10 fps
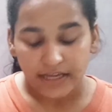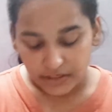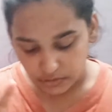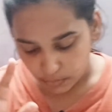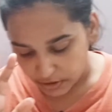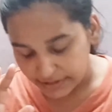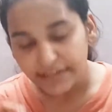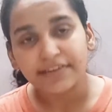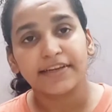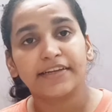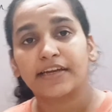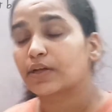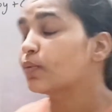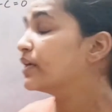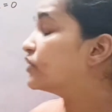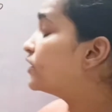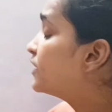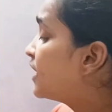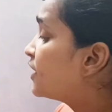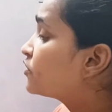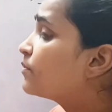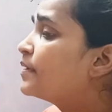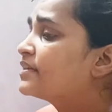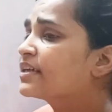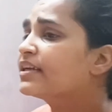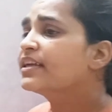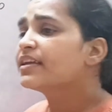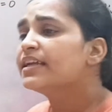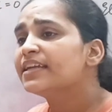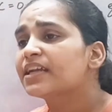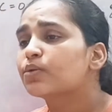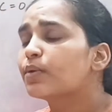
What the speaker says: So what is linear equation? So basically linear